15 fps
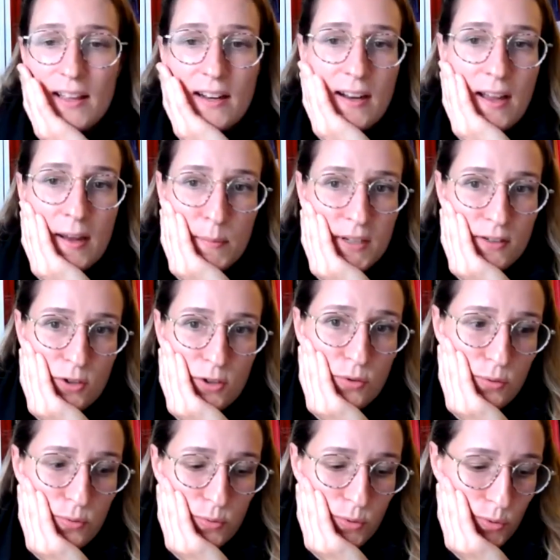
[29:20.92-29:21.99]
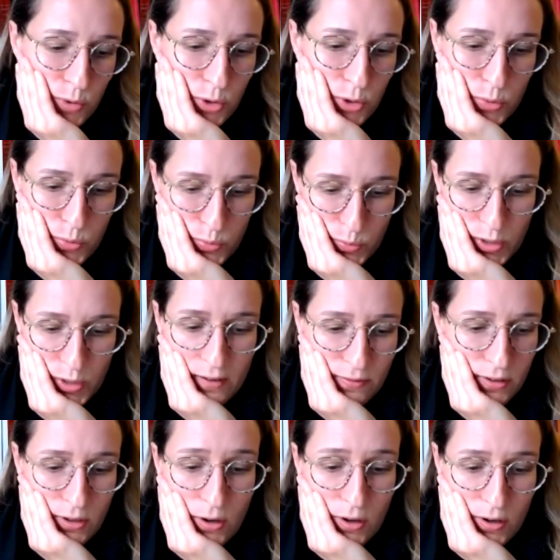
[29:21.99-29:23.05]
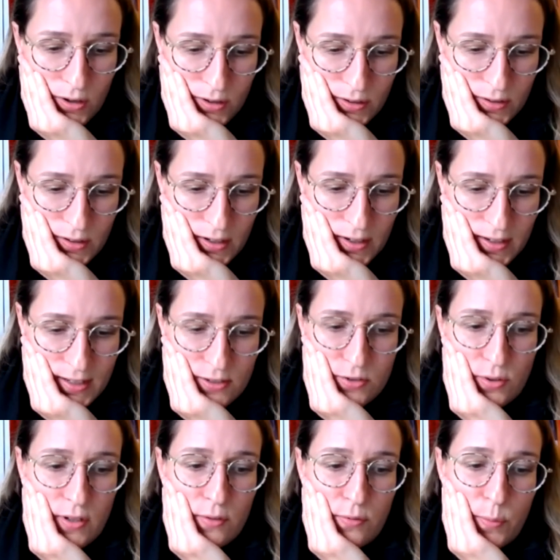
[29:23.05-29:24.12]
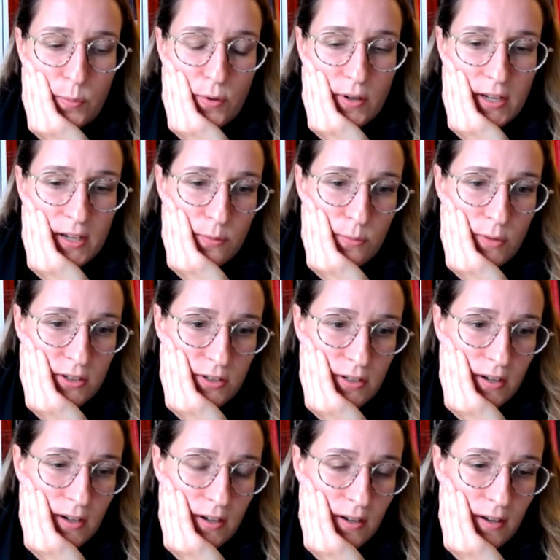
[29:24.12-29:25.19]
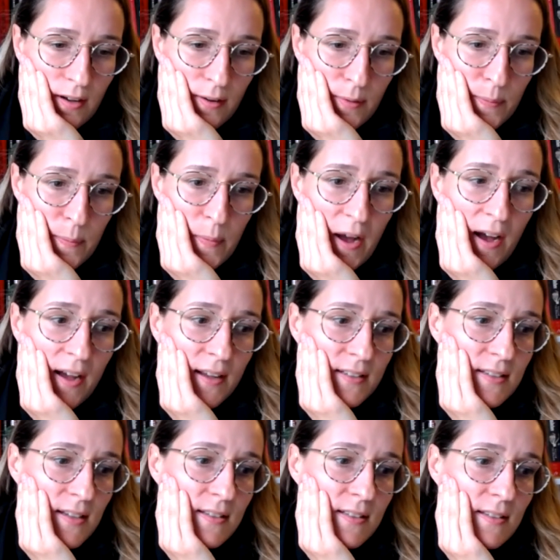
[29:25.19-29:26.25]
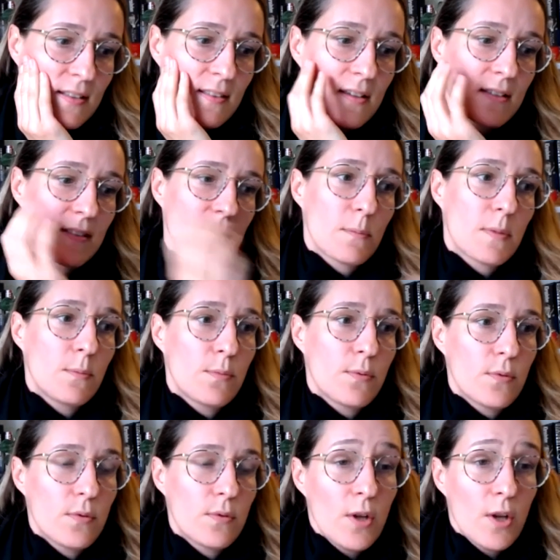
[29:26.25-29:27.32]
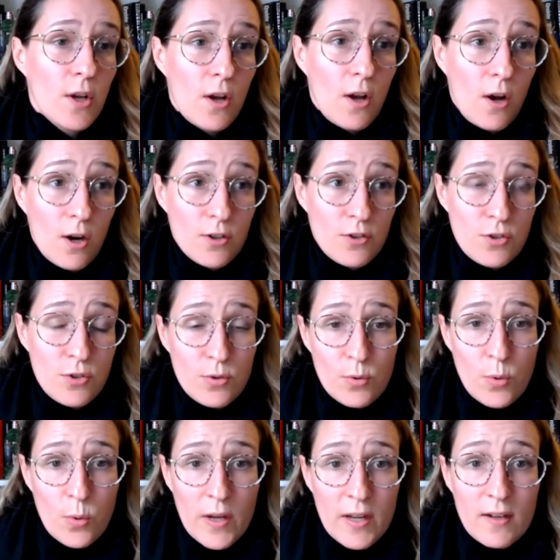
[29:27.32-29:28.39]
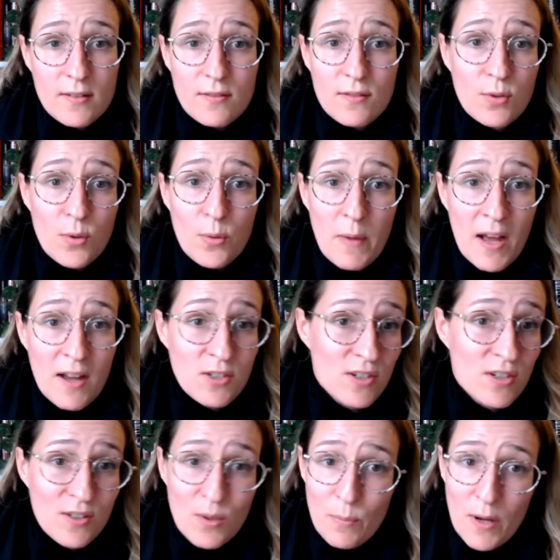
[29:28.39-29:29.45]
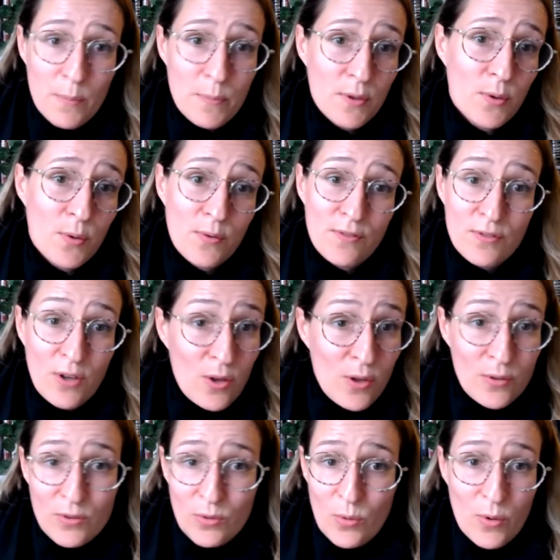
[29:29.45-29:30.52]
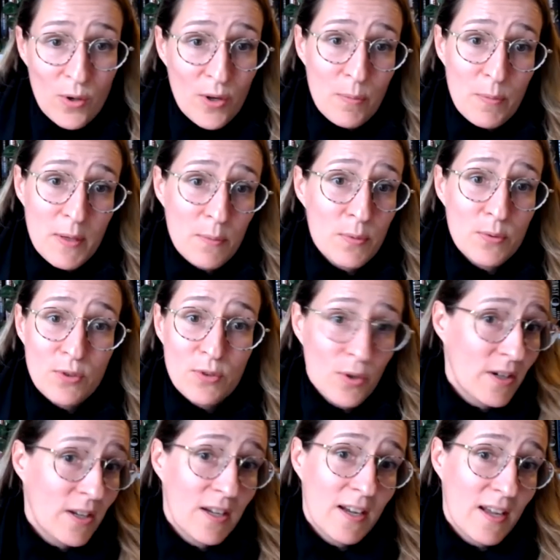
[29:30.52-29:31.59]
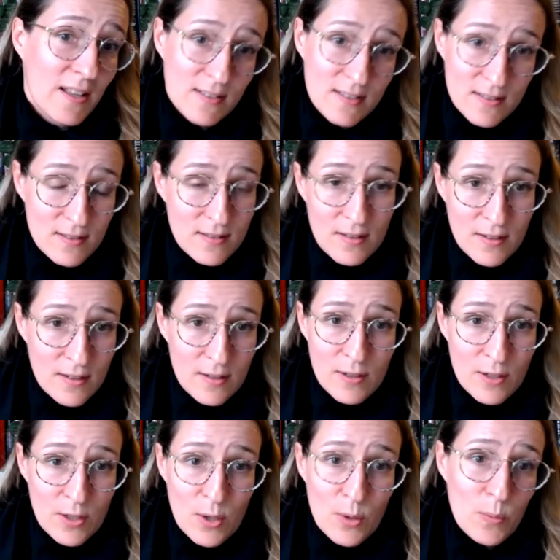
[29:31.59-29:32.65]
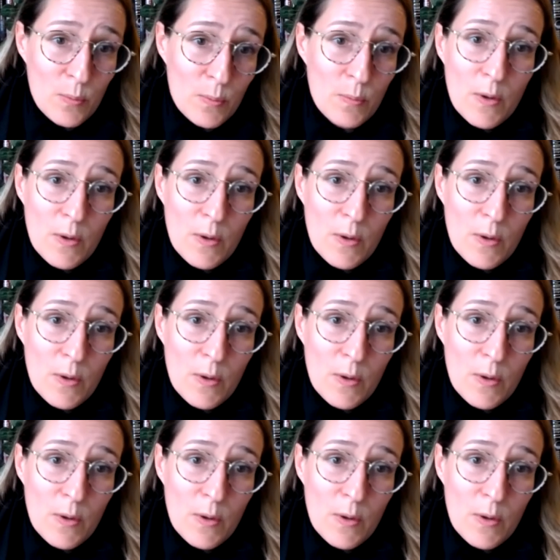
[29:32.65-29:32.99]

And I mean, you have a long history of reporting in Russia. I tend to think that people are too quick to imagine a popular revolt or people turning against, you know,